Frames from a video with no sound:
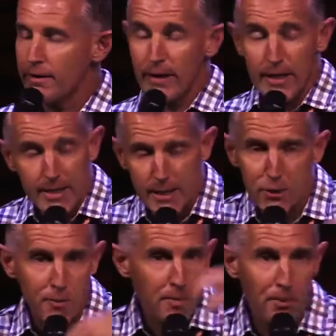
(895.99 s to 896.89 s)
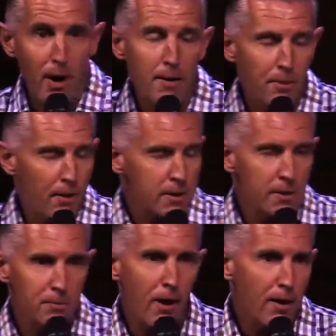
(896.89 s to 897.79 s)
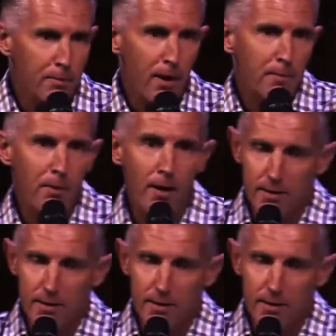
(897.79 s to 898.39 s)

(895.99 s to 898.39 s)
And then he says to me, pray, pastor, pray, pray, pray.